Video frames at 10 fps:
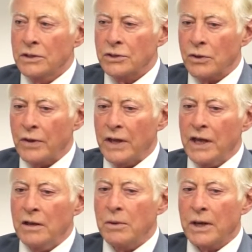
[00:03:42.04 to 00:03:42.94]
So the
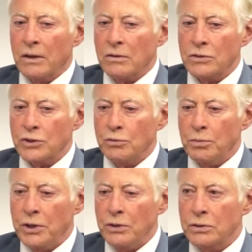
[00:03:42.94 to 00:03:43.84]
email
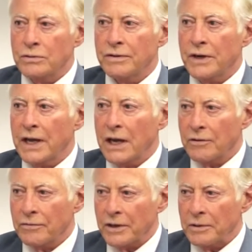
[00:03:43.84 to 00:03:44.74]
should be used very
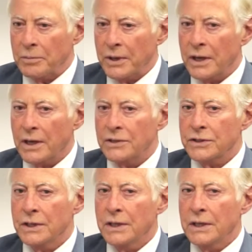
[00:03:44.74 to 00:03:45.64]
carefully,
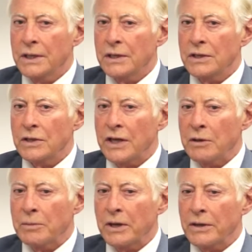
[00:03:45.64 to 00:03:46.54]
because
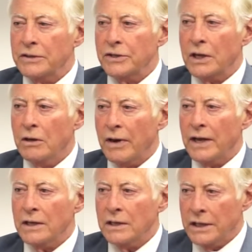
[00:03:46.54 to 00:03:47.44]
email is a
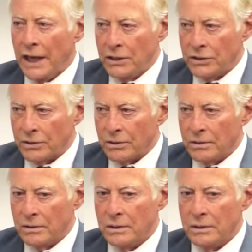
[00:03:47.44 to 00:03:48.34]
great
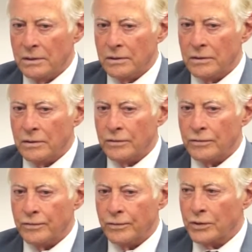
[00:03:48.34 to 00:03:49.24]
danger
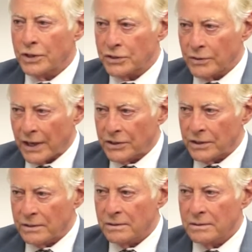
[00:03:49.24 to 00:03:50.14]
for
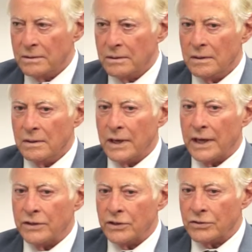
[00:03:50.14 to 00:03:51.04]
distraction.
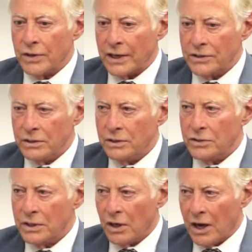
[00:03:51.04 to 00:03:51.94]
And distraction
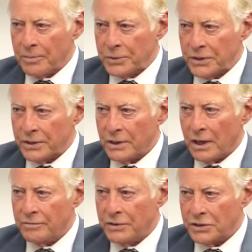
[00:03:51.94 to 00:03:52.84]
is the opposite
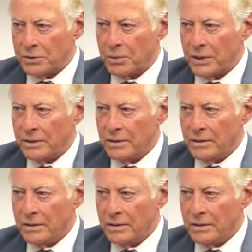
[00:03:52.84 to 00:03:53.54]
of discipline.